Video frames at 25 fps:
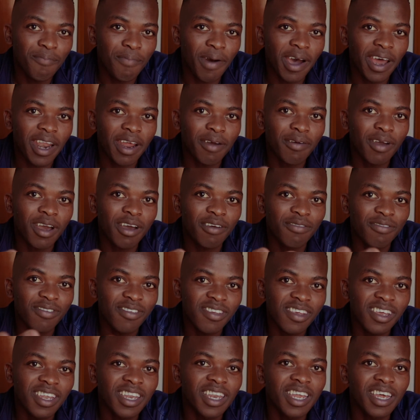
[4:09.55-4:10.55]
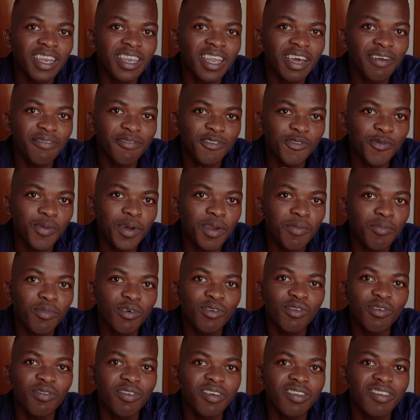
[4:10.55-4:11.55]
but I've seen that I've spent
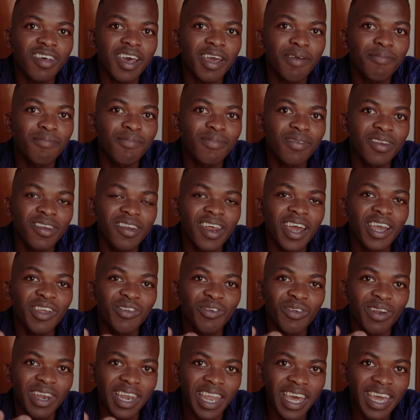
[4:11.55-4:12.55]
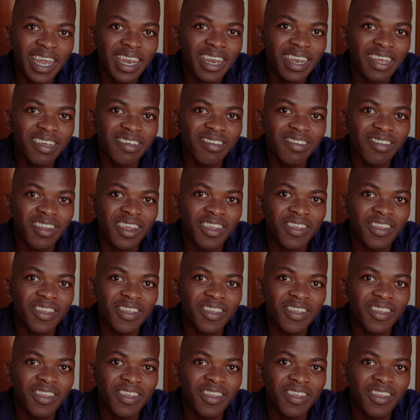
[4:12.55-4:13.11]
most of the time trying to learn the